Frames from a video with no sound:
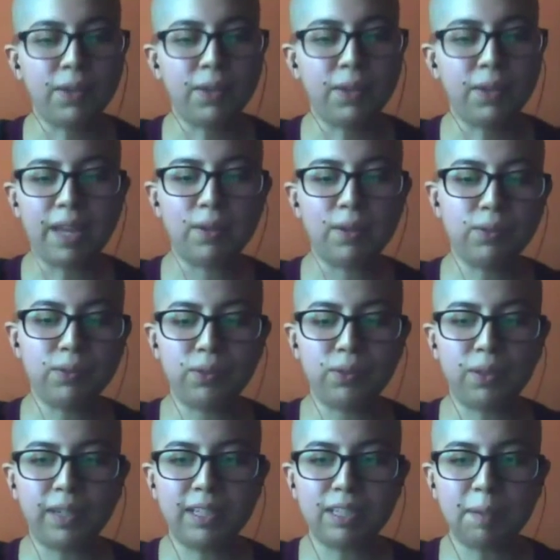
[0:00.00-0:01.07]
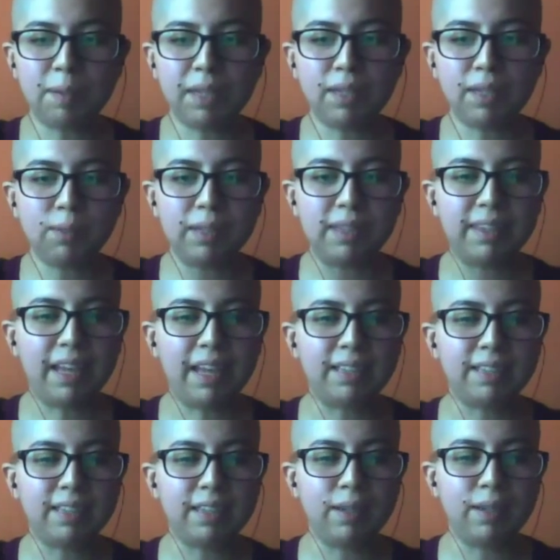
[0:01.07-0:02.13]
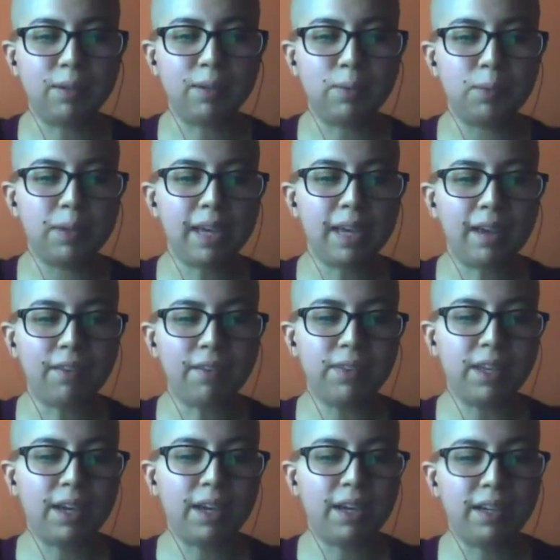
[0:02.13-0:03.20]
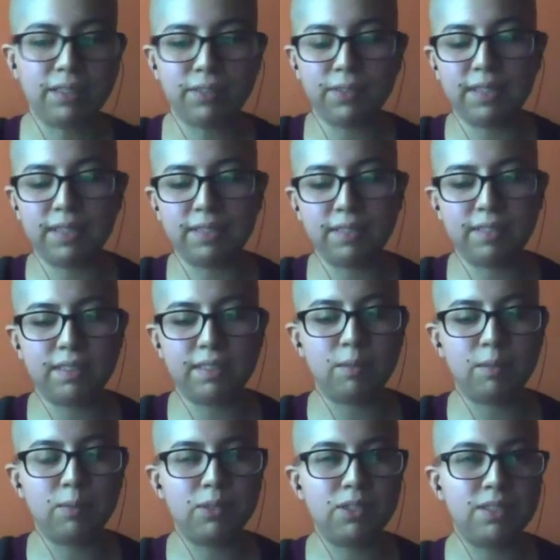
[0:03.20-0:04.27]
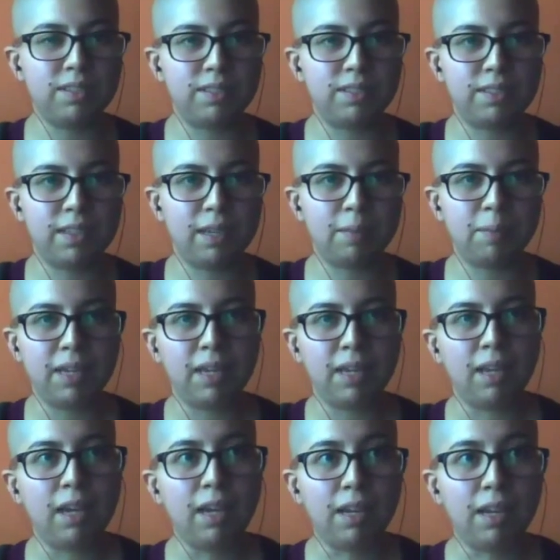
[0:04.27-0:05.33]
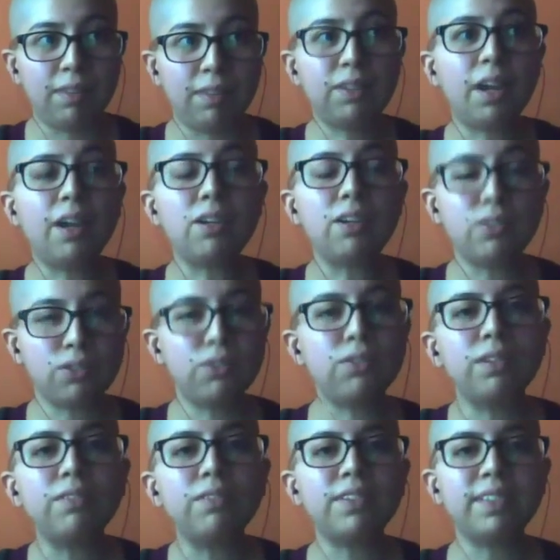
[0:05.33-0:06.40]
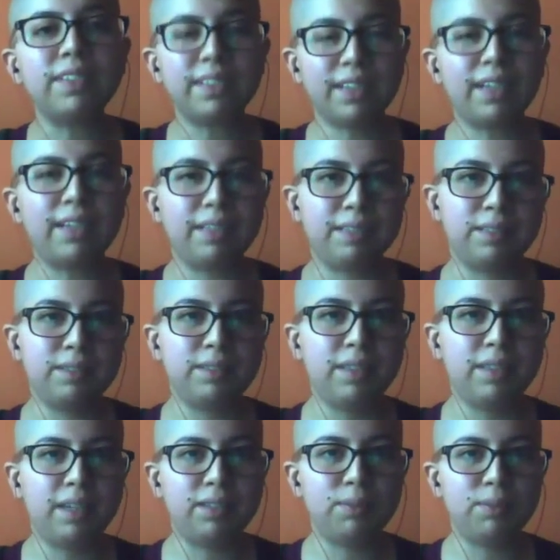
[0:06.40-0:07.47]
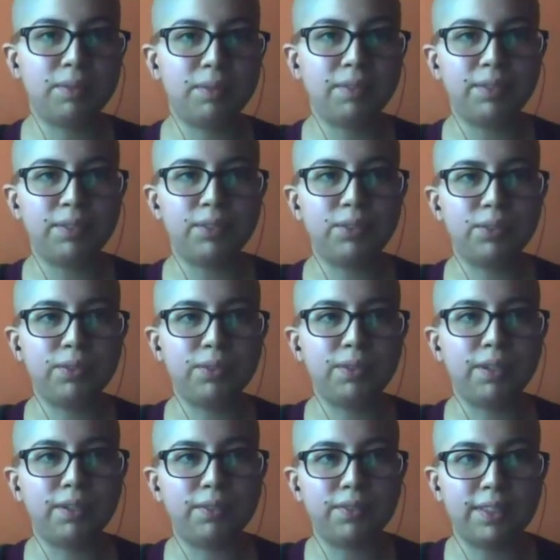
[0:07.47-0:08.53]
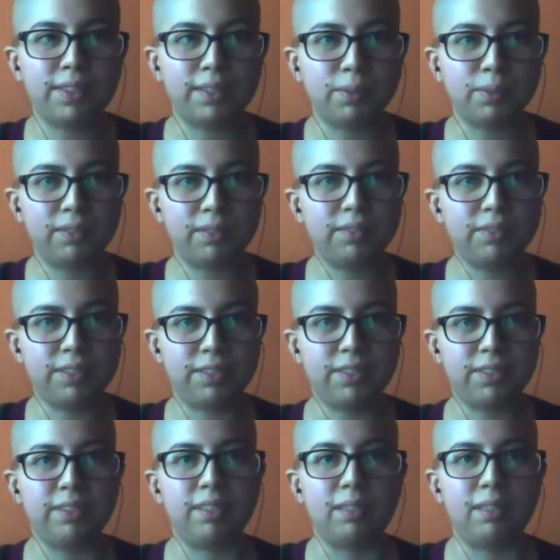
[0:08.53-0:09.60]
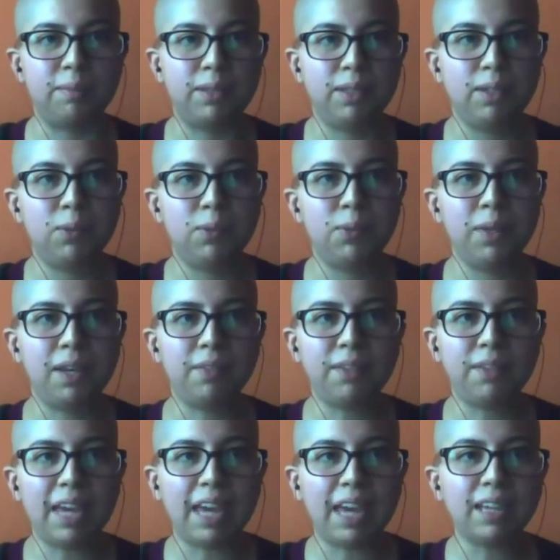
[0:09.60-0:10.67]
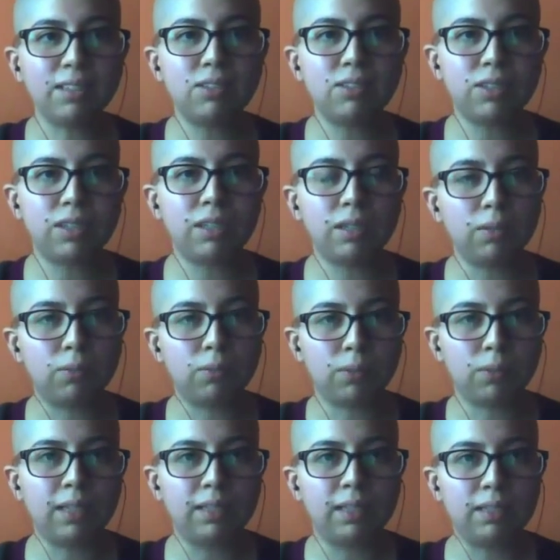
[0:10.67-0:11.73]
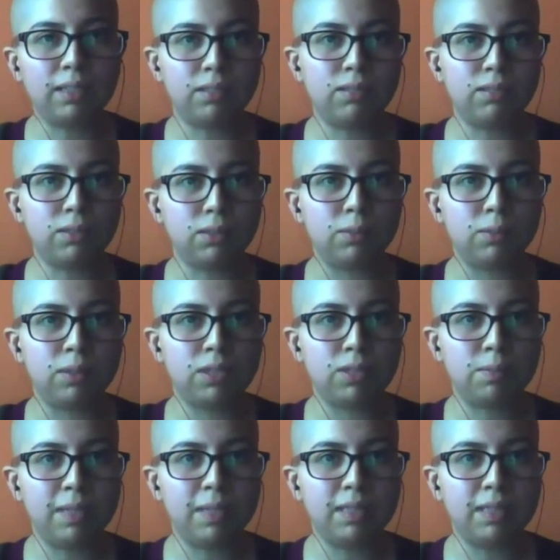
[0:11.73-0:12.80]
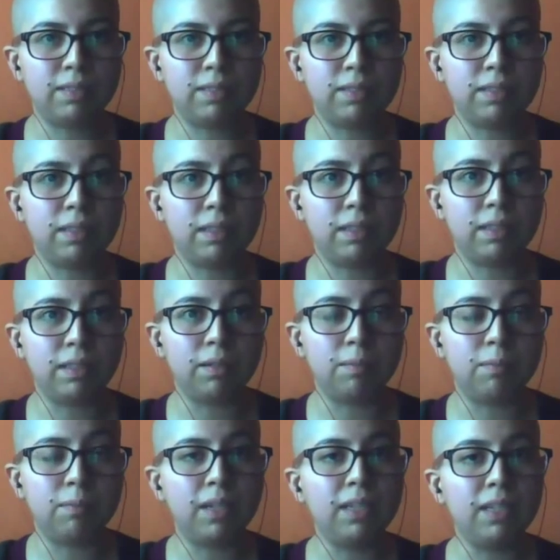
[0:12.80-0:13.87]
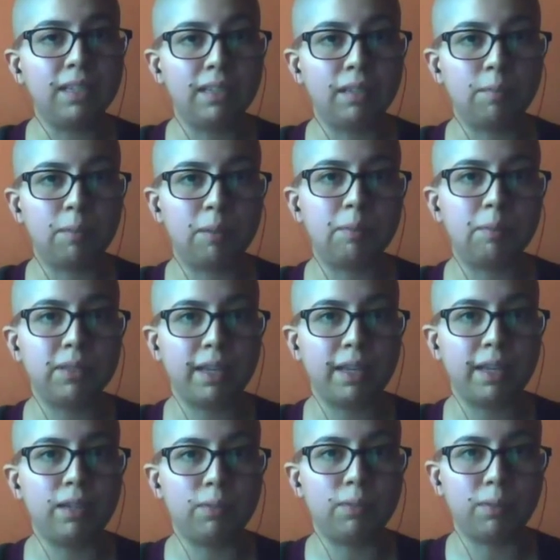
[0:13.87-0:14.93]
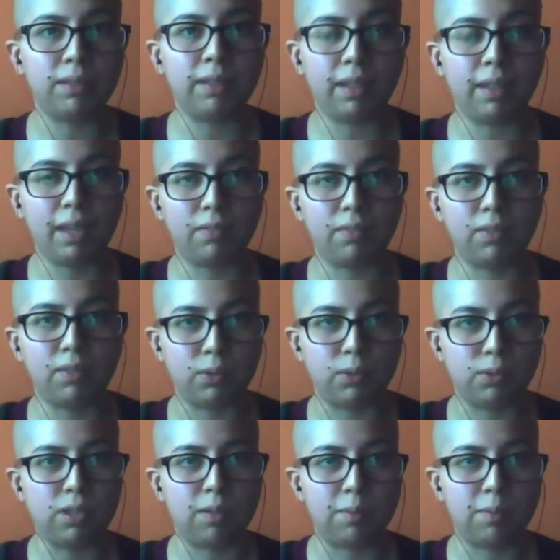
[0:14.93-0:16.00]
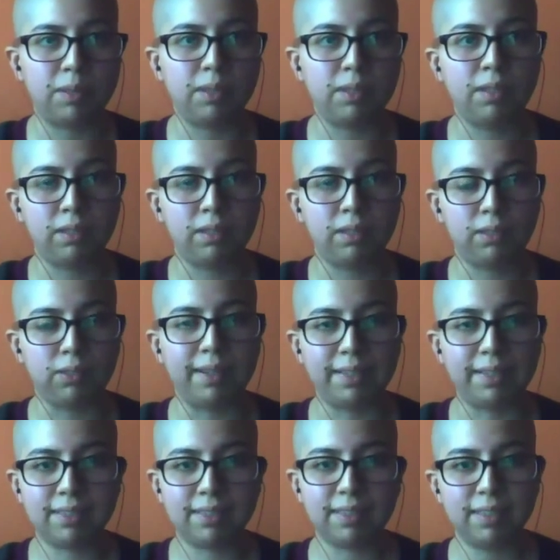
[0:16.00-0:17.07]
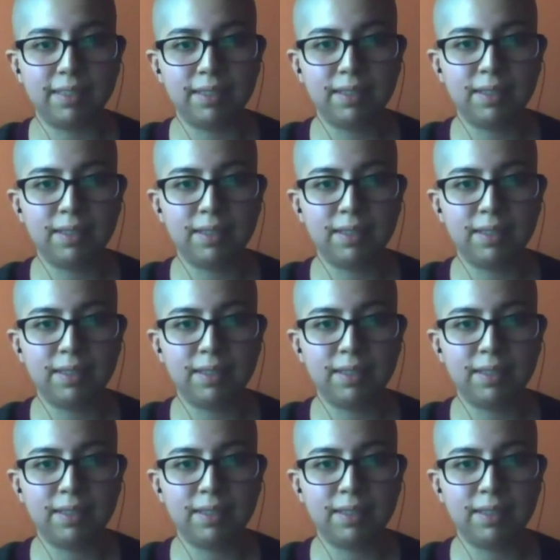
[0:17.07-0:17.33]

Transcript: Okay, cool. So let's begin with that. We have the Hartz system, which is the same. There are two different kinds, as understood, of the welfare system. We have ALG 1 and 2, which means the money that people get when they have no job. Correct?